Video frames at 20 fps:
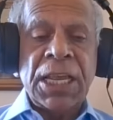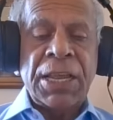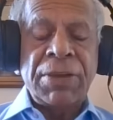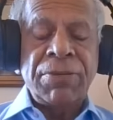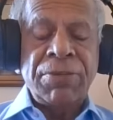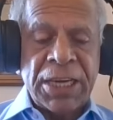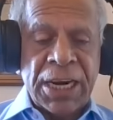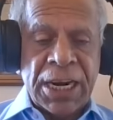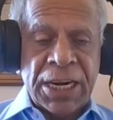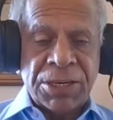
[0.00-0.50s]

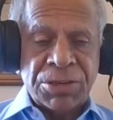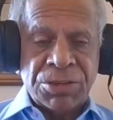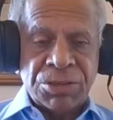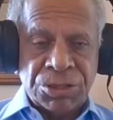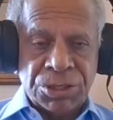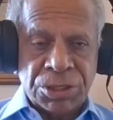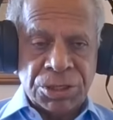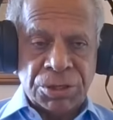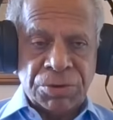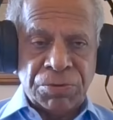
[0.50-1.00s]

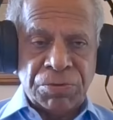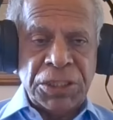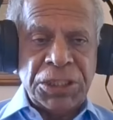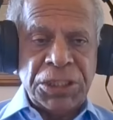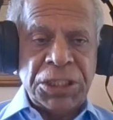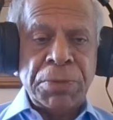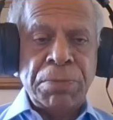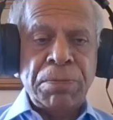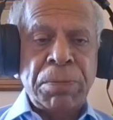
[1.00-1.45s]
evidence which